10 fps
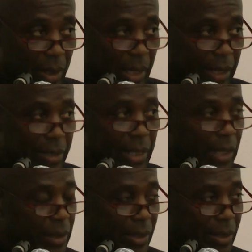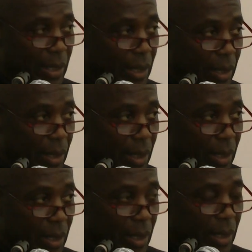That is not to say
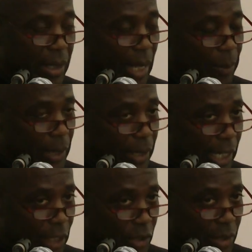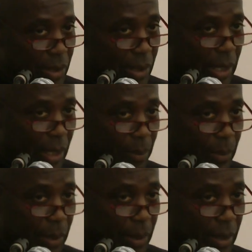the applications can't
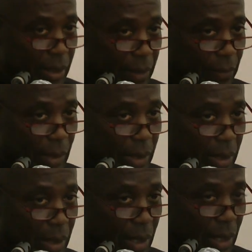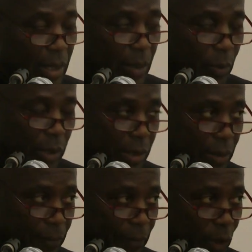be different, the points
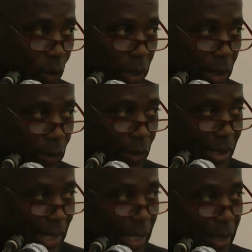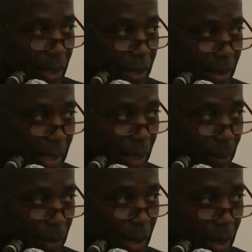of view and understandings
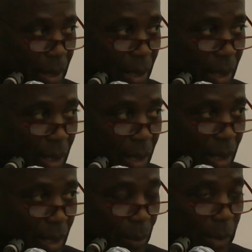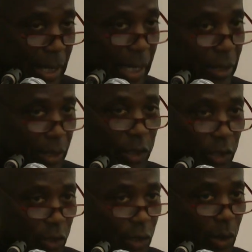can't be, but that
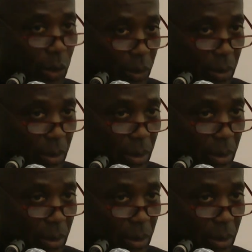touchstone